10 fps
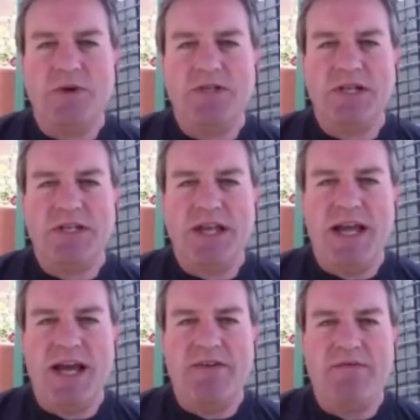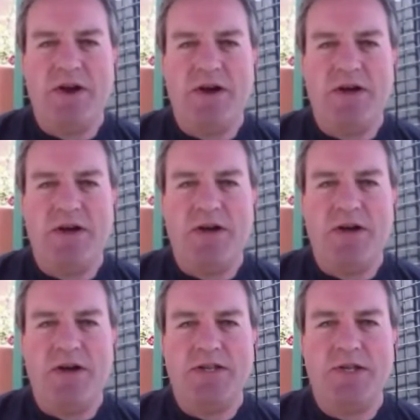fortunate to have our
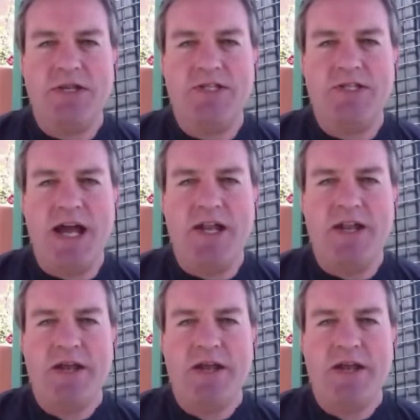Chat